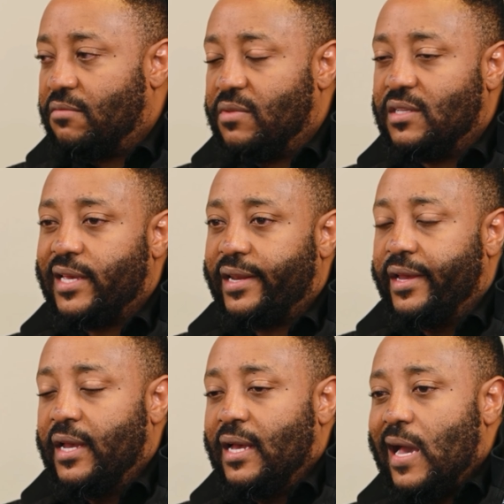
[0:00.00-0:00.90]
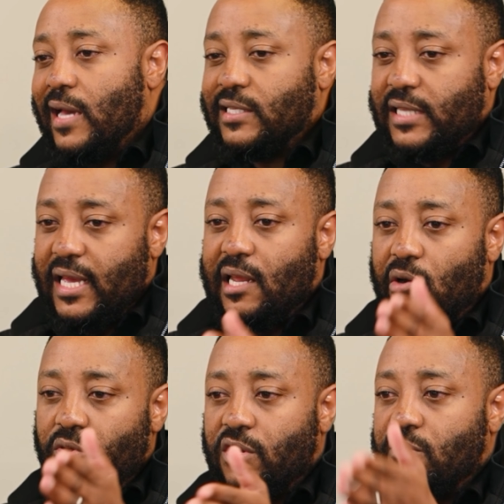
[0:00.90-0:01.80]
means that I understand how
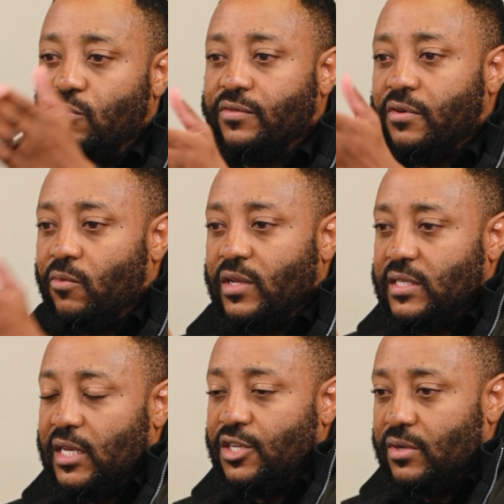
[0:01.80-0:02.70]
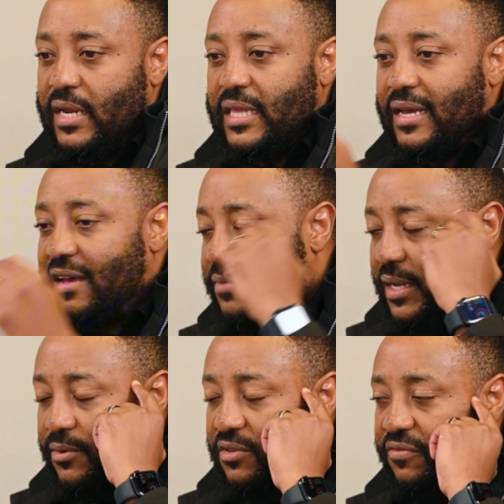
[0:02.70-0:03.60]
work moves from one stage to another. I've been
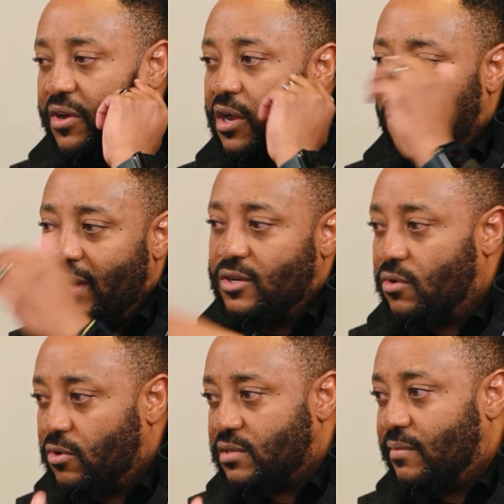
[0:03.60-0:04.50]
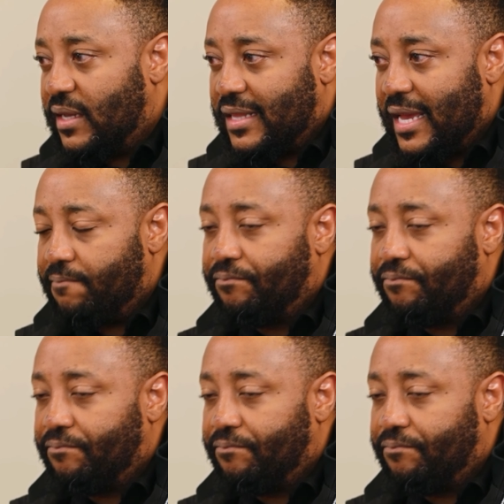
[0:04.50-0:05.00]
able to figure out a way to automate that.